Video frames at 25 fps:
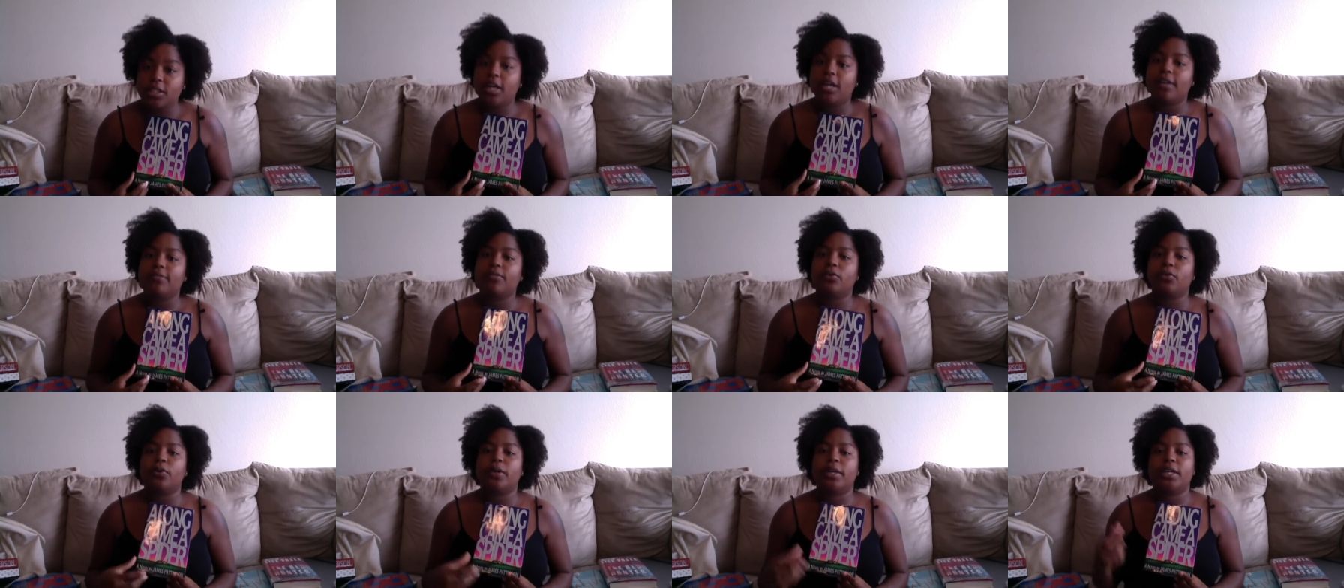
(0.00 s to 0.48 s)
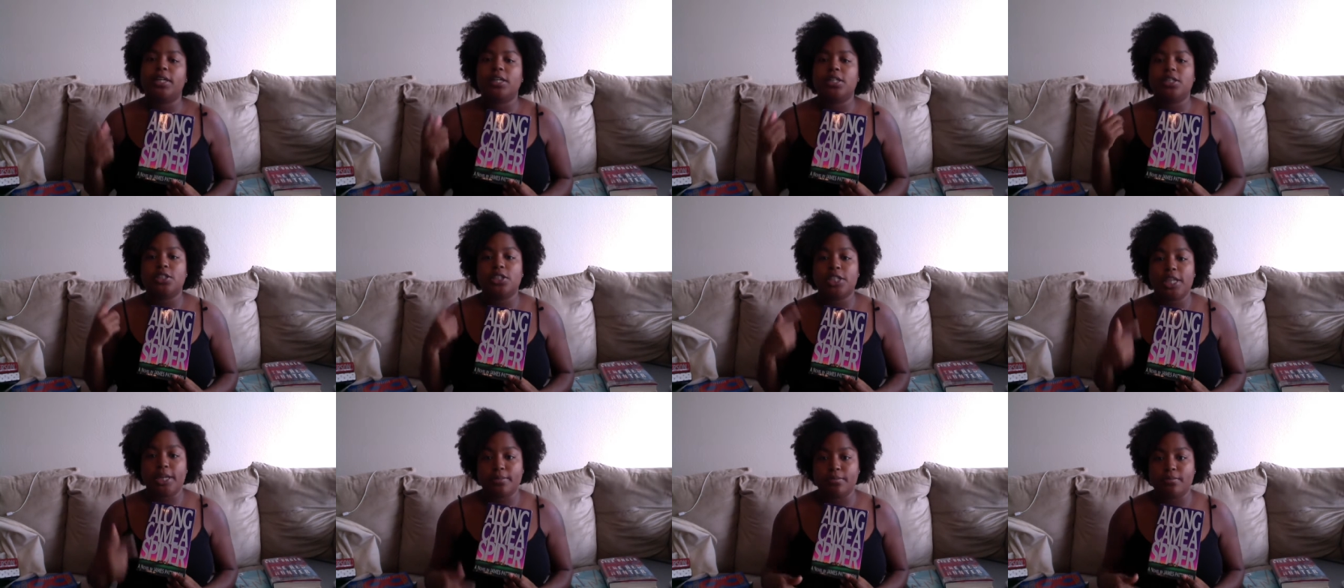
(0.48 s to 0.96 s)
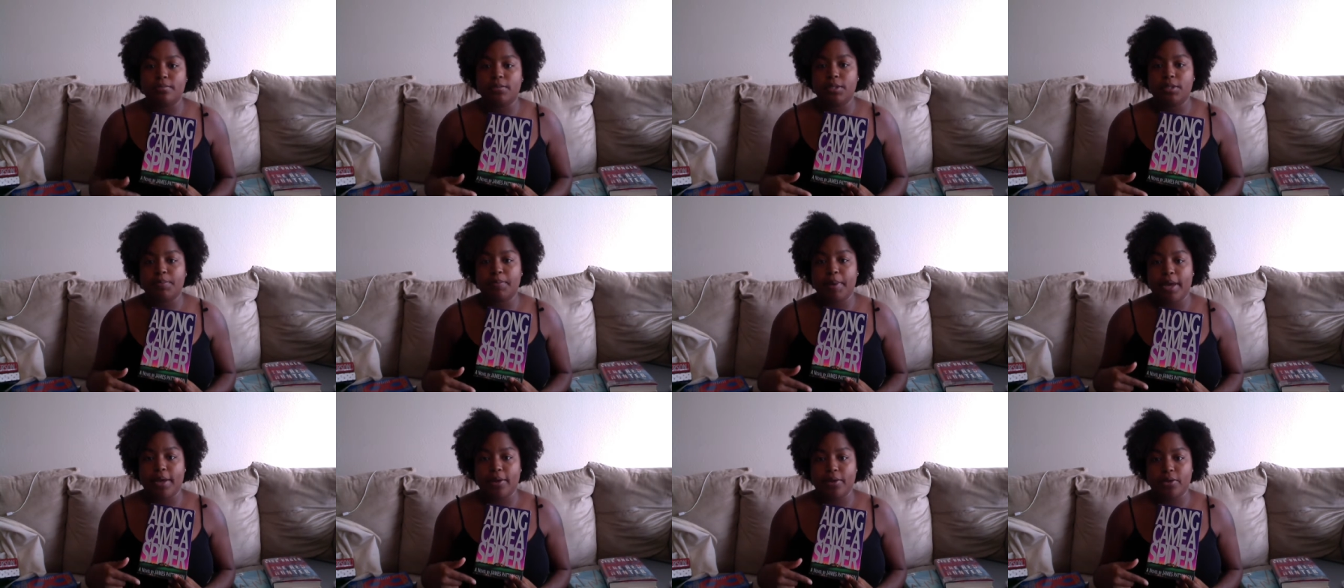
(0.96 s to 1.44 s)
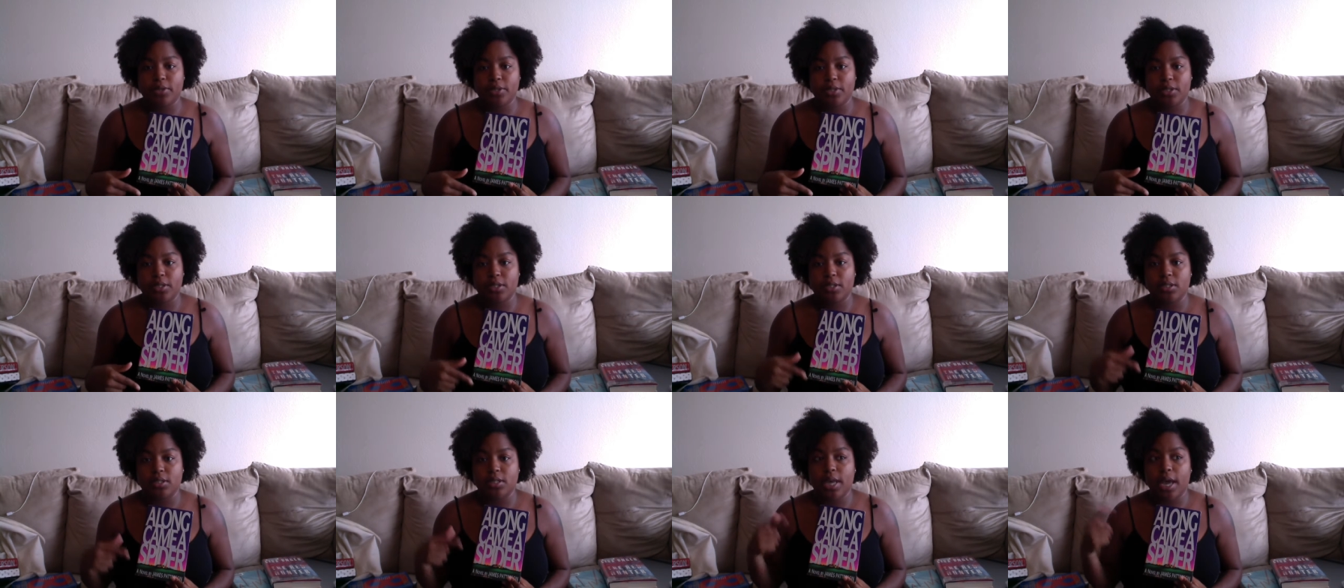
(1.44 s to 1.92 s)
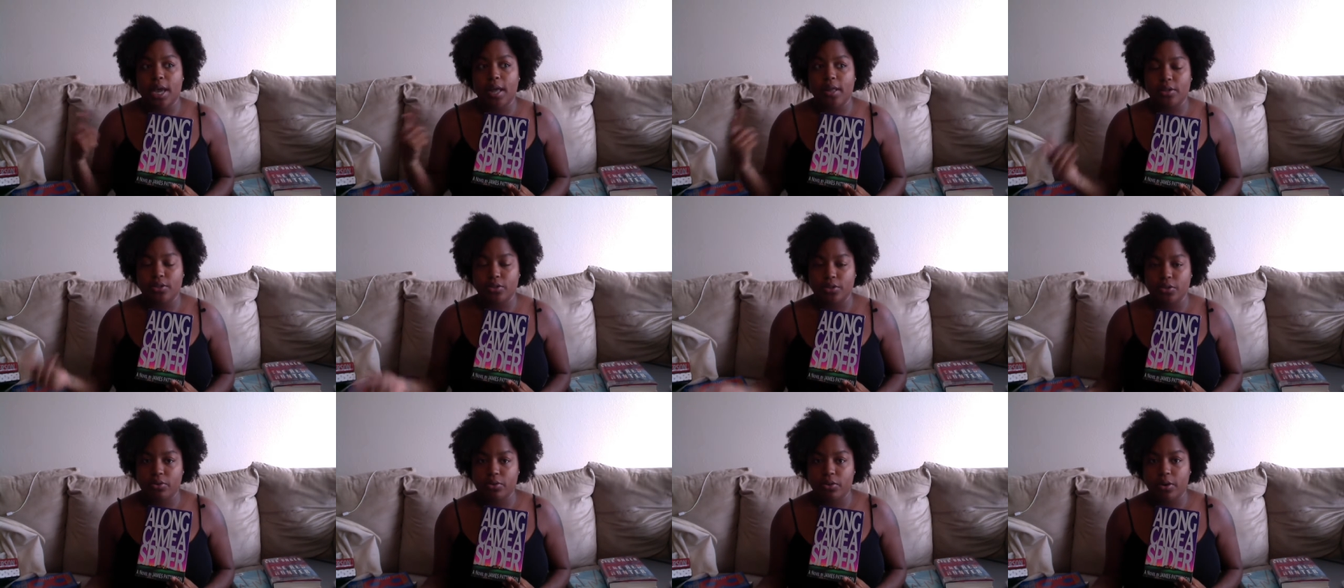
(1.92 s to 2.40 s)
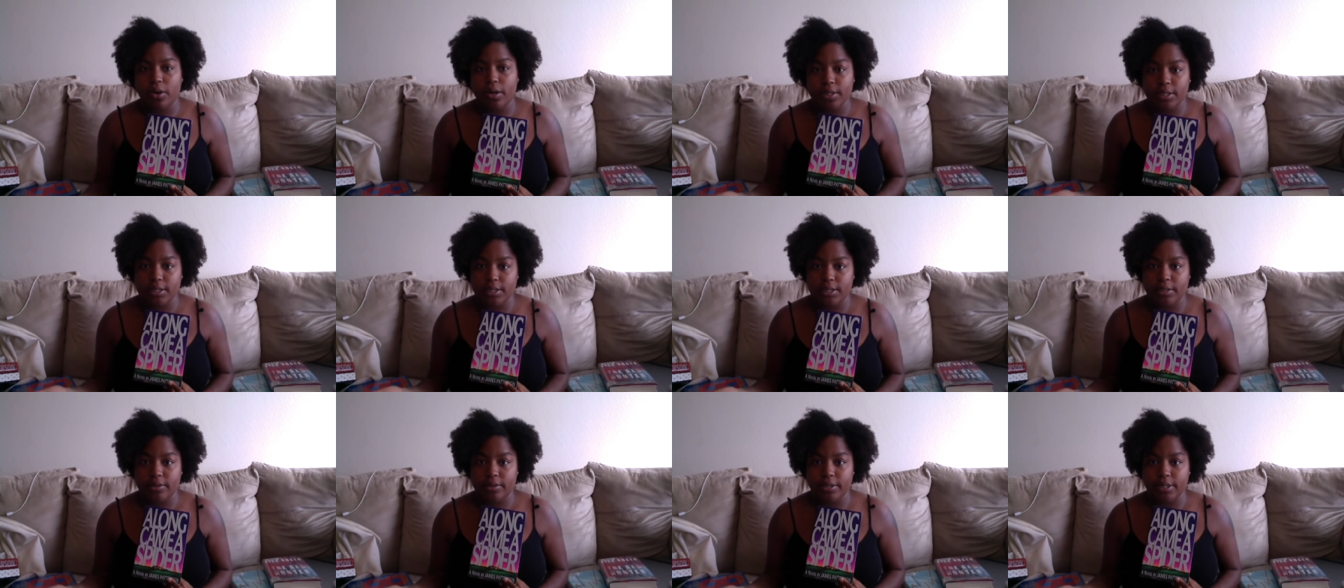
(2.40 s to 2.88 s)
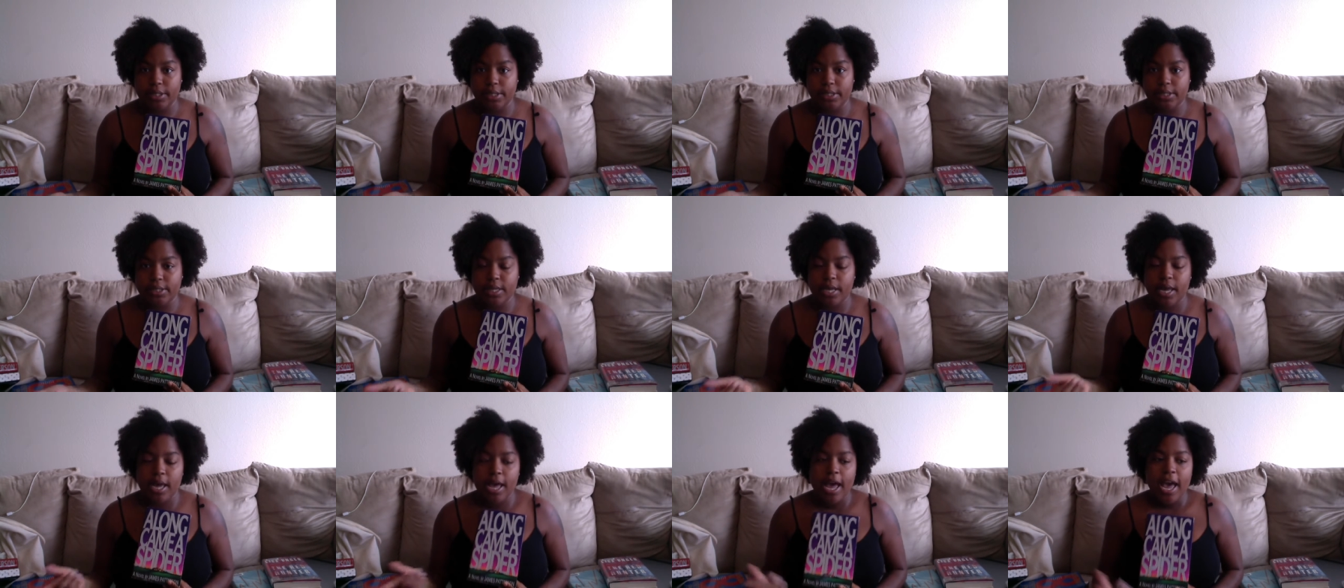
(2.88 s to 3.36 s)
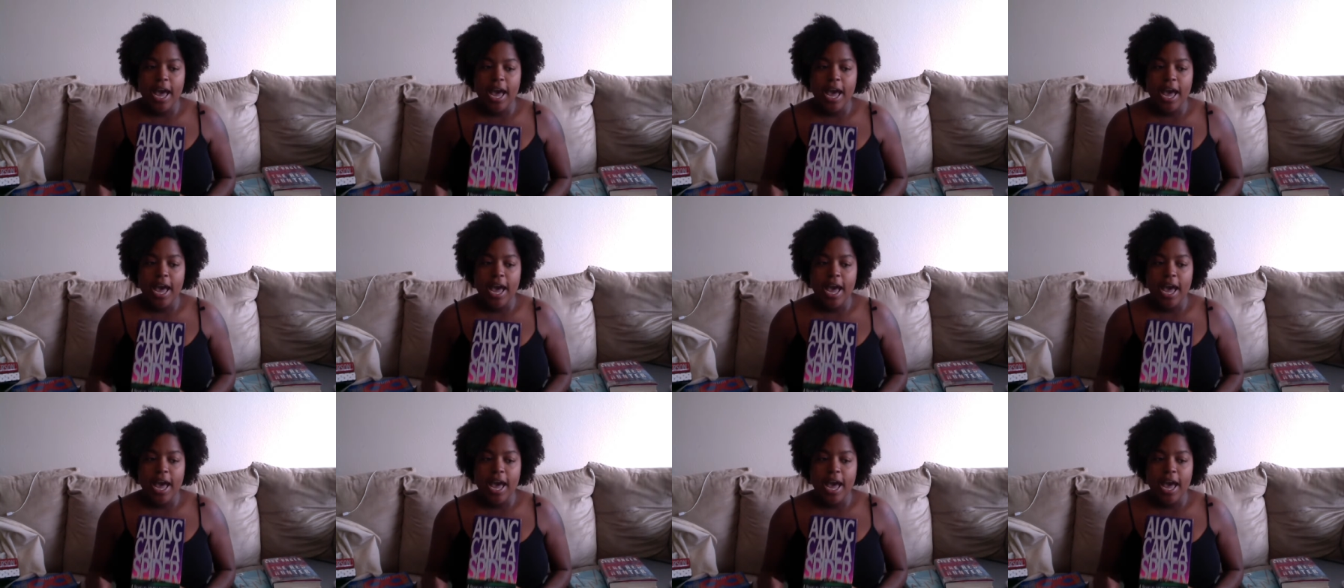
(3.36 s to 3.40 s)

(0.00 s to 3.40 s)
novel in James Patterson's Alex Cross series.